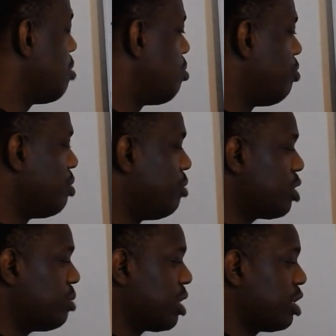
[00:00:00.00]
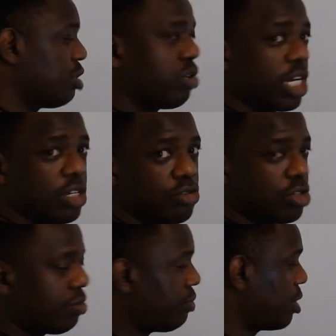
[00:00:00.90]
but with multiplication we can do
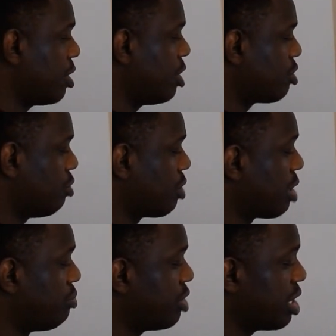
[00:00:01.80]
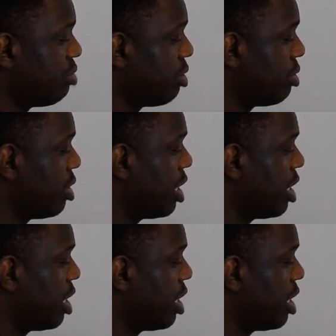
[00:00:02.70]
something. So we can bring them all.